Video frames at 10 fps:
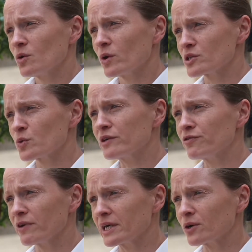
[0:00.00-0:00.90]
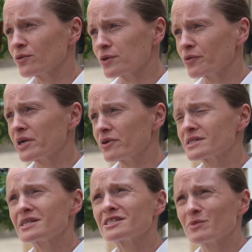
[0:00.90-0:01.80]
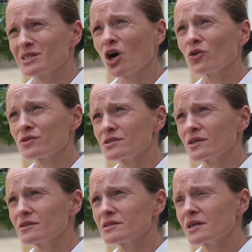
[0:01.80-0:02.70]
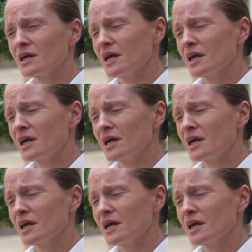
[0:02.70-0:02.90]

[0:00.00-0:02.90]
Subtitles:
Whereas we feel the rearing system is a constant,